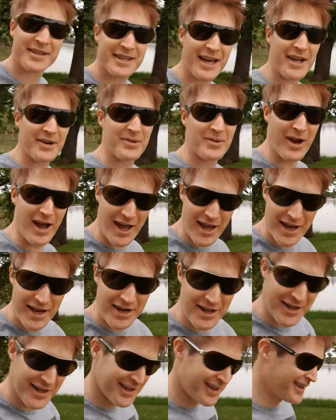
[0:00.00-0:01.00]
starting to
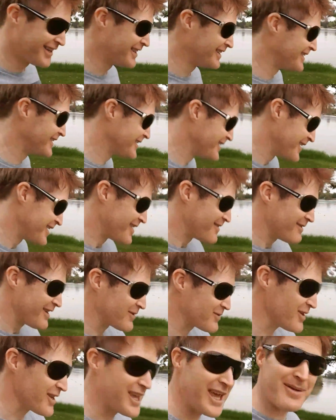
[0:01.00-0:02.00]
rain.
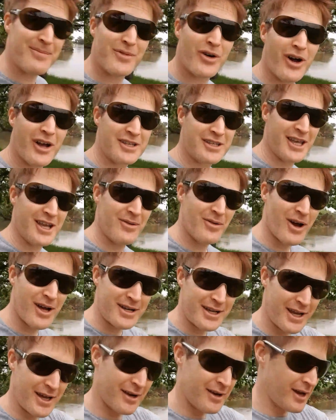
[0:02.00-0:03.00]
That's what you keep in mind. So you
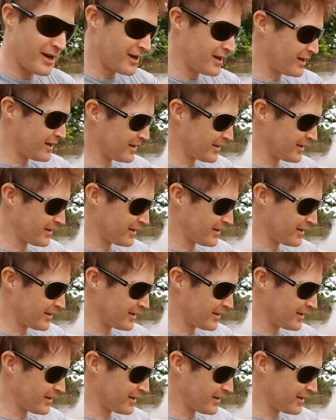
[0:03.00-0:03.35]
write down